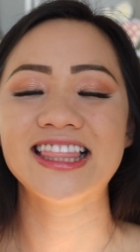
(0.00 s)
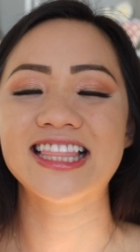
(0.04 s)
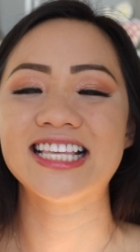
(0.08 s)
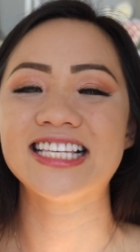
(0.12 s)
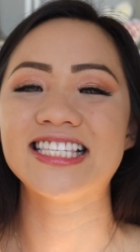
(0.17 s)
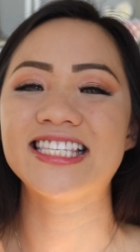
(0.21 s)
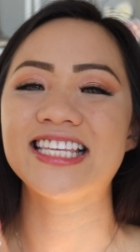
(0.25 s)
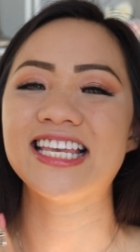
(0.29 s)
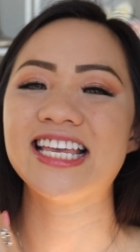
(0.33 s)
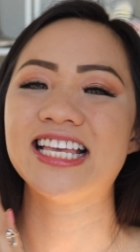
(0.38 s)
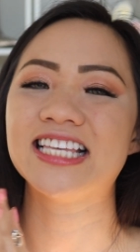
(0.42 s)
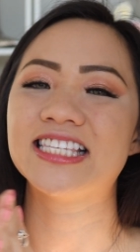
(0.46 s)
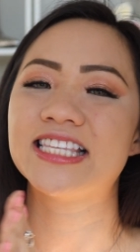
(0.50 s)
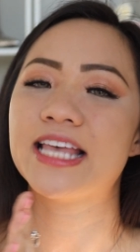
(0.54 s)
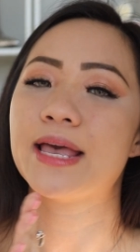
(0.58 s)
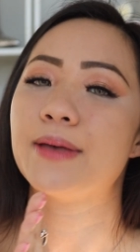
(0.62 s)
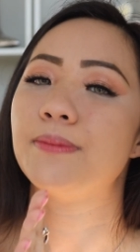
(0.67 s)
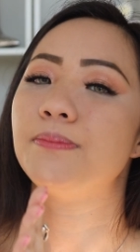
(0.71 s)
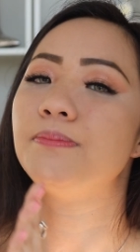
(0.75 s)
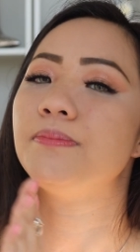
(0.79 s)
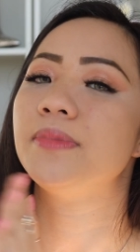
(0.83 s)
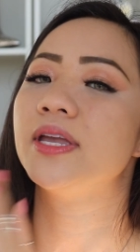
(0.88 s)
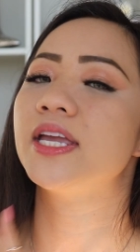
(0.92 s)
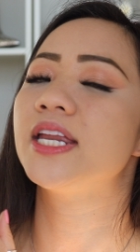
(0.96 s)
This is a
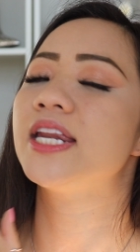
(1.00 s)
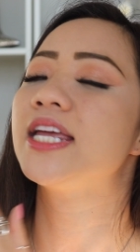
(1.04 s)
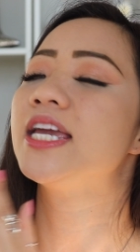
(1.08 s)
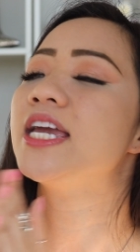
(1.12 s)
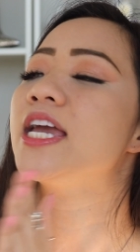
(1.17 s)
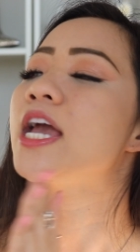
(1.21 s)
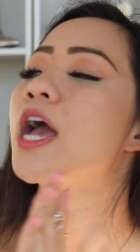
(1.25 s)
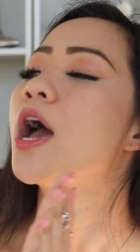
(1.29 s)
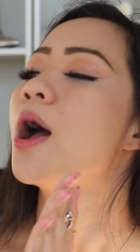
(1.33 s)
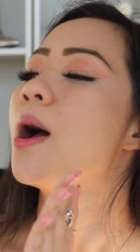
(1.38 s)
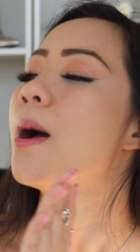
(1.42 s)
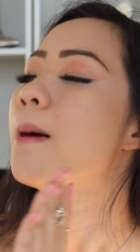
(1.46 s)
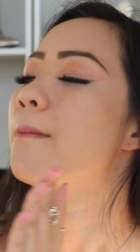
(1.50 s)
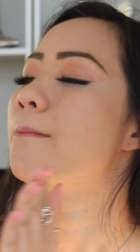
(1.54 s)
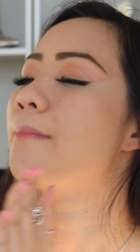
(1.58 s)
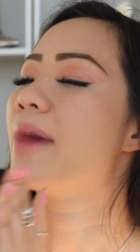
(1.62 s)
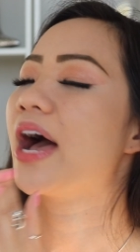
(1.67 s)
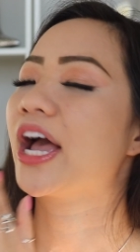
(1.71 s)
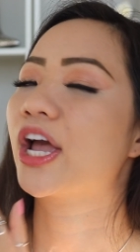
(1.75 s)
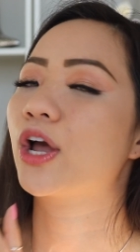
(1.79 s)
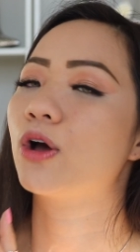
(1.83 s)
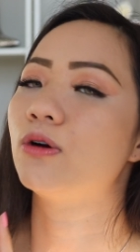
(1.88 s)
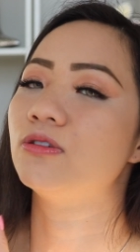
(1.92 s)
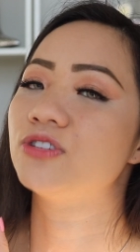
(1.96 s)
mini
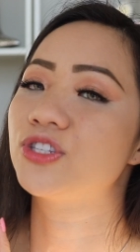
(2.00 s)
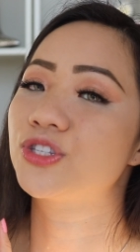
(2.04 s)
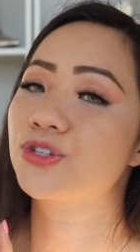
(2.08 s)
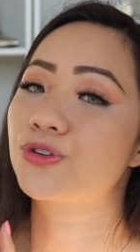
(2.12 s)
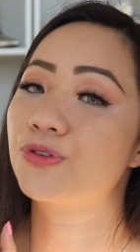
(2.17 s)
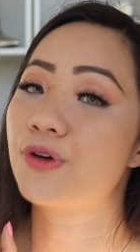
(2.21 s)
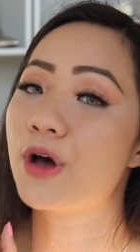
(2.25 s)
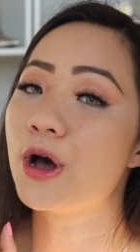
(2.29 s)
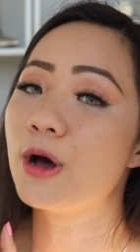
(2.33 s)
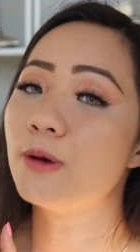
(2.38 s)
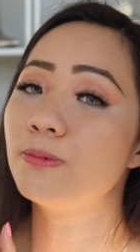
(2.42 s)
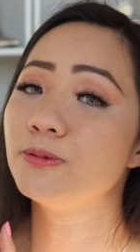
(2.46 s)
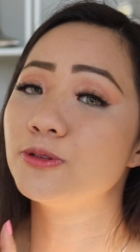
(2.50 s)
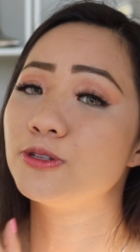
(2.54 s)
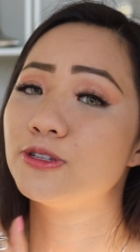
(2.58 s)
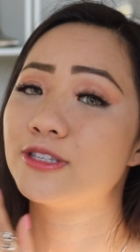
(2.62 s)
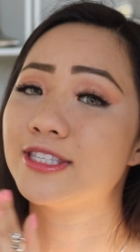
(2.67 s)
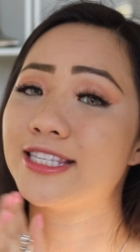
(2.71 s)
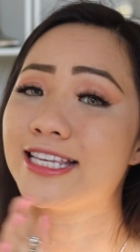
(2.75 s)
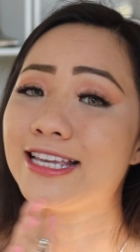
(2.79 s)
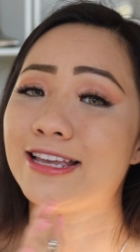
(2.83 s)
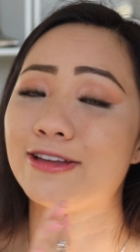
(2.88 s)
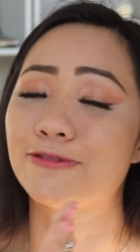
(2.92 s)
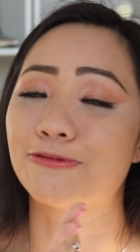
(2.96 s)
microscope to
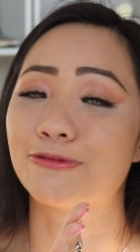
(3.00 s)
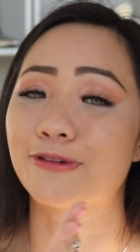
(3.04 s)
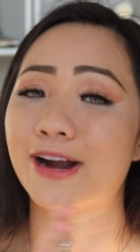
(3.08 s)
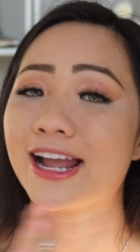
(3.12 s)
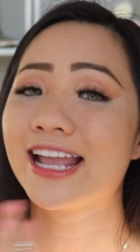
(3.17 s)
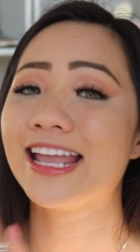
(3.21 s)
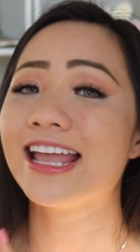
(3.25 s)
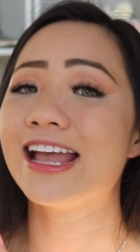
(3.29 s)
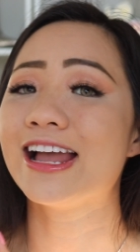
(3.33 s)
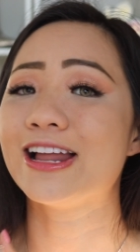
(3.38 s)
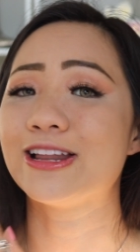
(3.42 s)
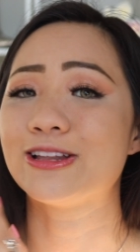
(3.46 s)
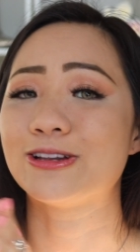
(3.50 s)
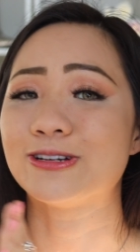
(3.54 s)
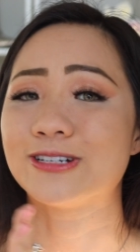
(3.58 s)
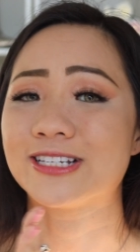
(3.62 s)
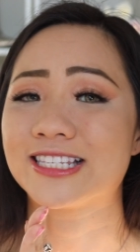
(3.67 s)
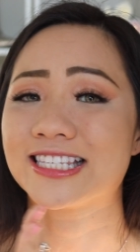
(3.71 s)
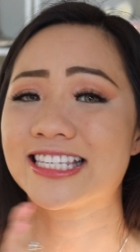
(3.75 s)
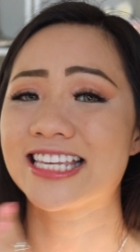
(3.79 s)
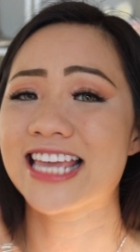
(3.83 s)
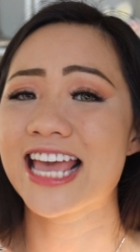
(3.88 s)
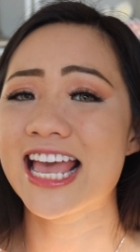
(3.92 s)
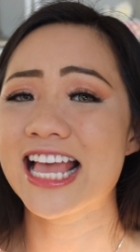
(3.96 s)
see right in your
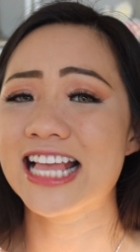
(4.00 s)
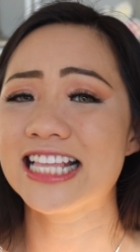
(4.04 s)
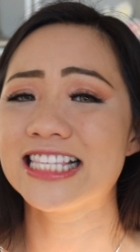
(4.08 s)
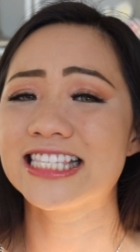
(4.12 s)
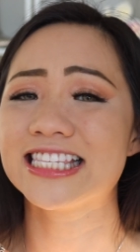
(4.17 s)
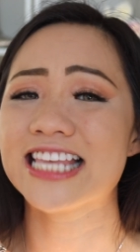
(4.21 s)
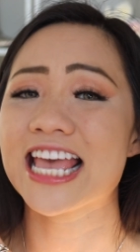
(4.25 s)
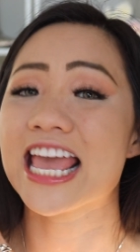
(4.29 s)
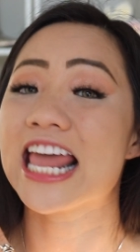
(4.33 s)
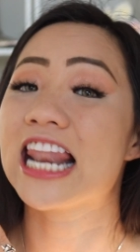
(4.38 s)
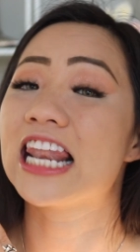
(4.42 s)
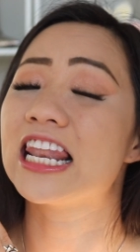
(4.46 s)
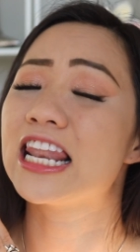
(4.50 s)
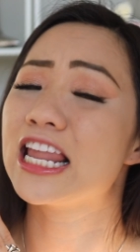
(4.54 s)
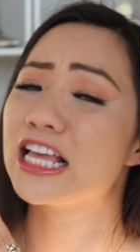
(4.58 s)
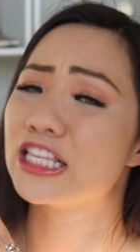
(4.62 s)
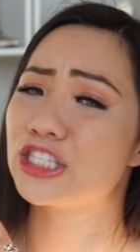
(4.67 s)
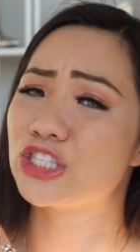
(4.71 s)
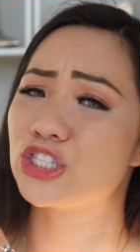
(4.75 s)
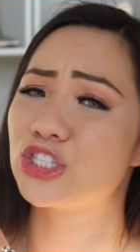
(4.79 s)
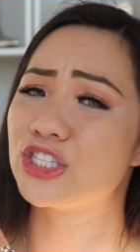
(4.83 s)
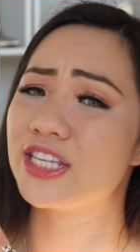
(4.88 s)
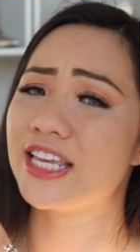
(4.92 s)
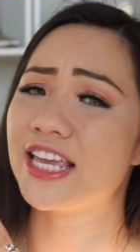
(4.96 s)
skins, and
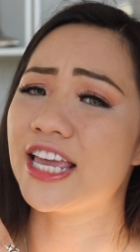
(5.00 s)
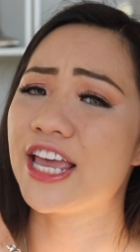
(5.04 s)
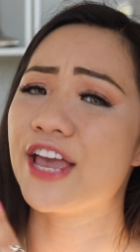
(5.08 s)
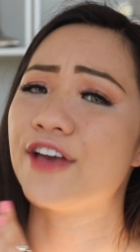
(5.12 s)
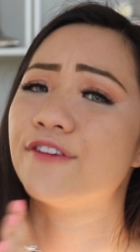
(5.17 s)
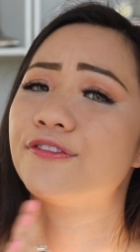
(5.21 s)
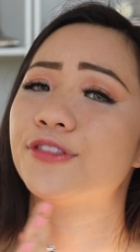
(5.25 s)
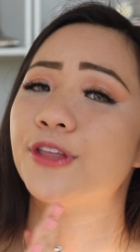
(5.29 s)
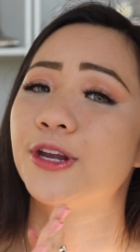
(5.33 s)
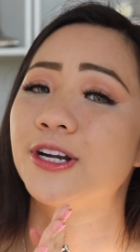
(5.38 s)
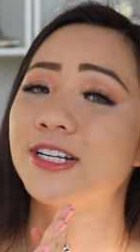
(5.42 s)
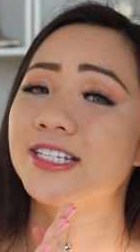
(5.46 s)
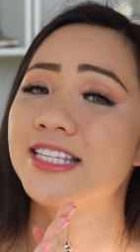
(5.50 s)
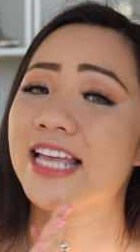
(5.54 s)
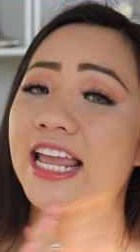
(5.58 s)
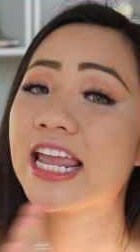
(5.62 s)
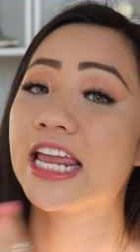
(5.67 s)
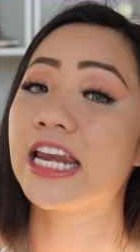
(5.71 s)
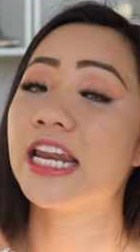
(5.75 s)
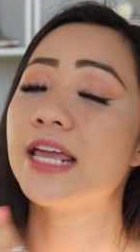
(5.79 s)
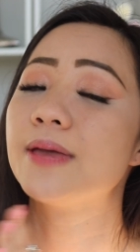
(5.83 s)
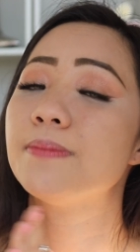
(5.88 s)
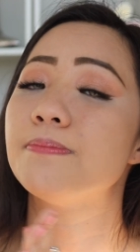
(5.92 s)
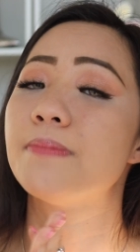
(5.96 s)
let's see if there's
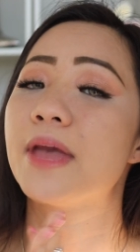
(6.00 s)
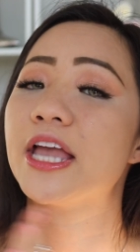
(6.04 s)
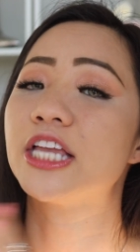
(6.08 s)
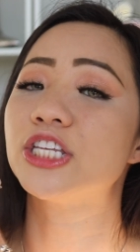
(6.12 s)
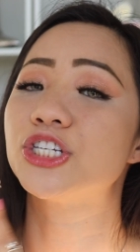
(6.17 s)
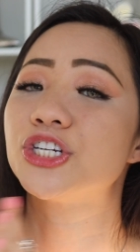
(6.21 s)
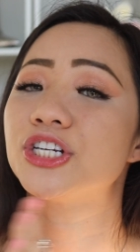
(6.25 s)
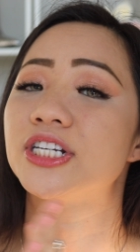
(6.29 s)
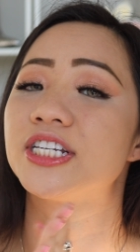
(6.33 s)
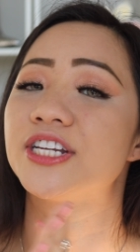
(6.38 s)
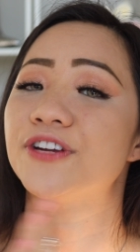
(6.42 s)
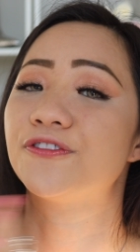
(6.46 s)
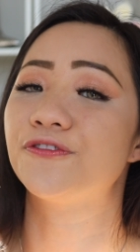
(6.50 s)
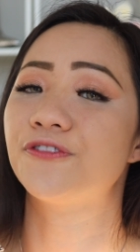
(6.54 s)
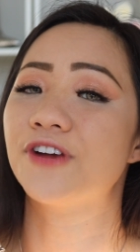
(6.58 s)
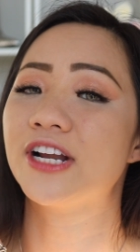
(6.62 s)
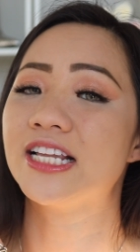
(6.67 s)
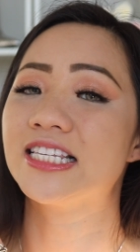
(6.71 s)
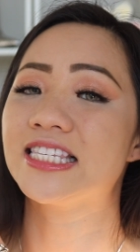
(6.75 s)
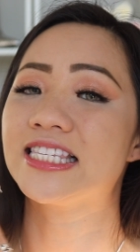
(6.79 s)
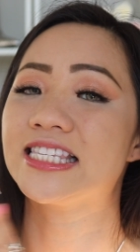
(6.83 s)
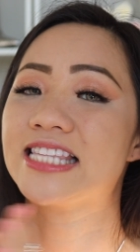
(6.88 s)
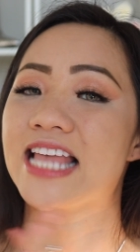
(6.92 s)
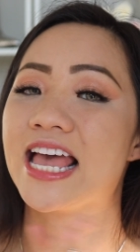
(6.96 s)
any major
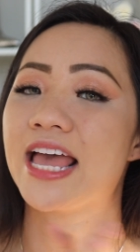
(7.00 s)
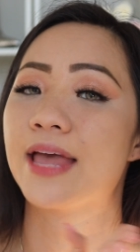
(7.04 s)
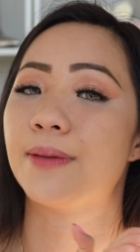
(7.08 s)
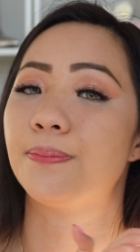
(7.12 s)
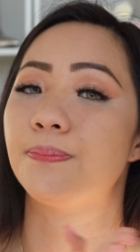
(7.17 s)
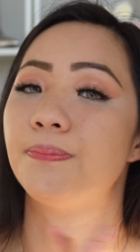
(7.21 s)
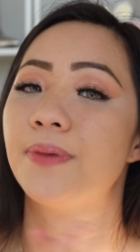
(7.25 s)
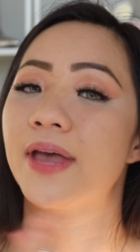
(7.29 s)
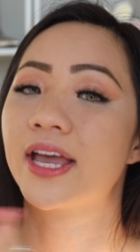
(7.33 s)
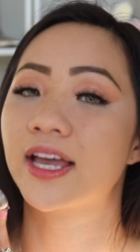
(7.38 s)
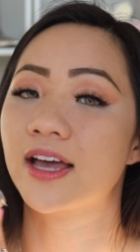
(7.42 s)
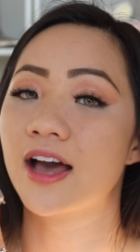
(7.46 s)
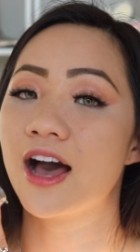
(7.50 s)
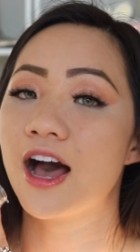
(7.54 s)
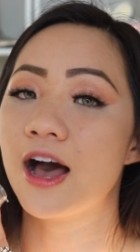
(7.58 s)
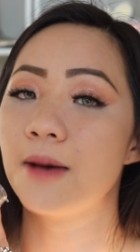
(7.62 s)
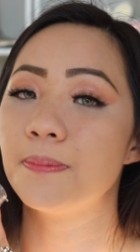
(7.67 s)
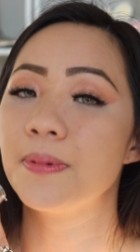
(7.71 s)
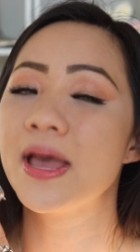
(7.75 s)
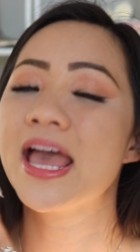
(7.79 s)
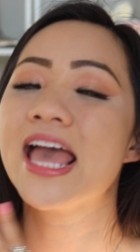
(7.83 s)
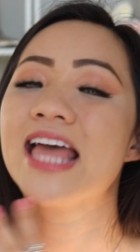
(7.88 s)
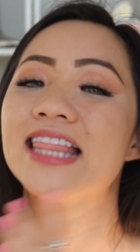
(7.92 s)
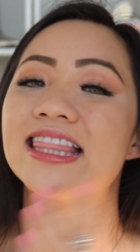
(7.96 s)
difference that it picked
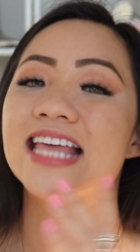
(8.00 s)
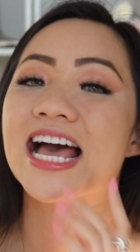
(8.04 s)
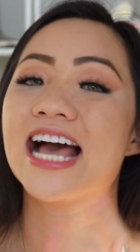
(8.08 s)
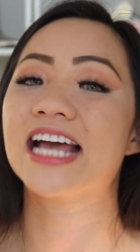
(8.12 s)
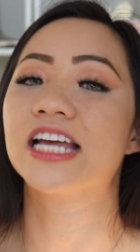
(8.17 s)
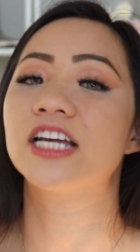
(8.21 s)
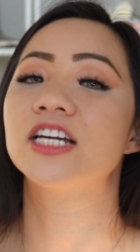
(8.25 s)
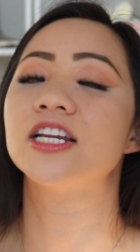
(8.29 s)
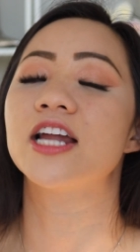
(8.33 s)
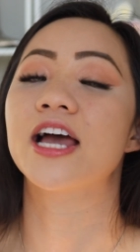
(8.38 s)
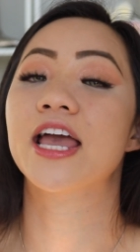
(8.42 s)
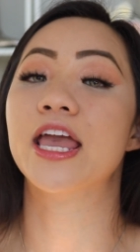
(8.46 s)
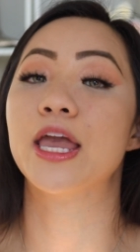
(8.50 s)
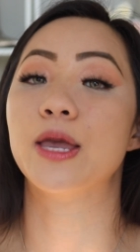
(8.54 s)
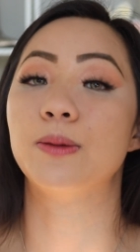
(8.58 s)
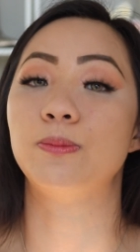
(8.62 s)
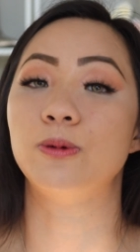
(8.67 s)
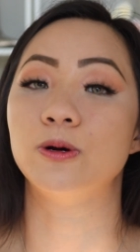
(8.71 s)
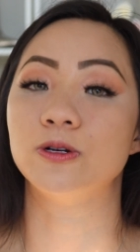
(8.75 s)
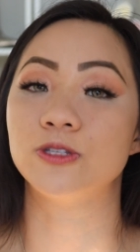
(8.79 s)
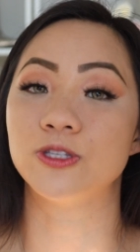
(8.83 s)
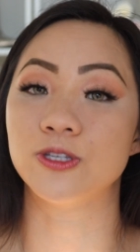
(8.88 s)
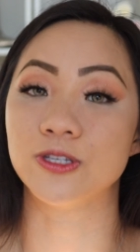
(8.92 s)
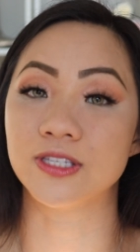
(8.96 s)
up that I could not
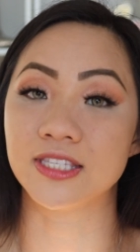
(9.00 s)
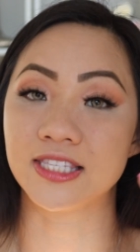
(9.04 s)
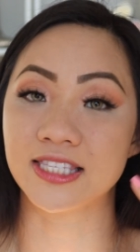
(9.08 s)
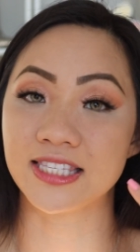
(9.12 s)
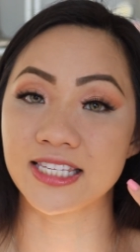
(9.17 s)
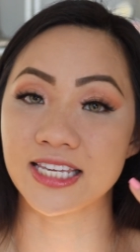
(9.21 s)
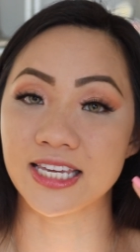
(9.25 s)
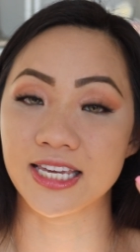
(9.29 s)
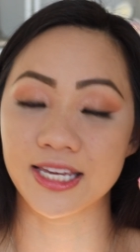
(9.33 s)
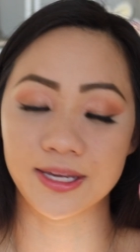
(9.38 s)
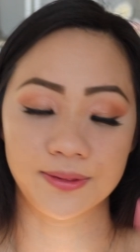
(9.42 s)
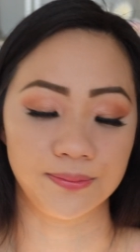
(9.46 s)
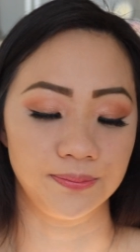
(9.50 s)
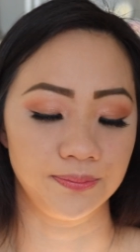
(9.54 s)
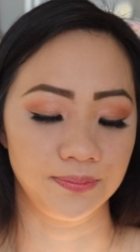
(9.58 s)
able to see.